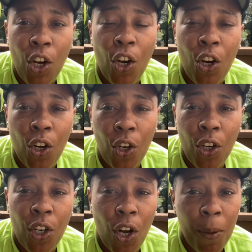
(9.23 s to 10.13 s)
her
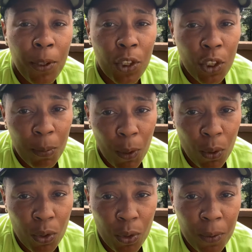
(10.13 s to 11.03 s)
garbage
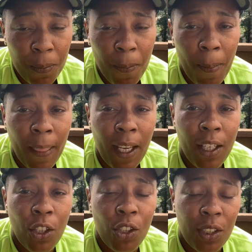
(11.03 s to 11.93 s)
disposal
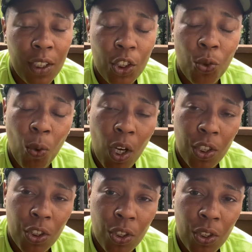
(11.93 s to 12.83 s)
and her
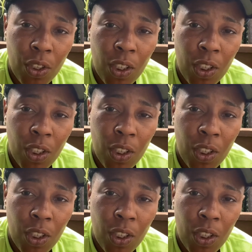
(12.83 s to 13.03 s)
dishwasher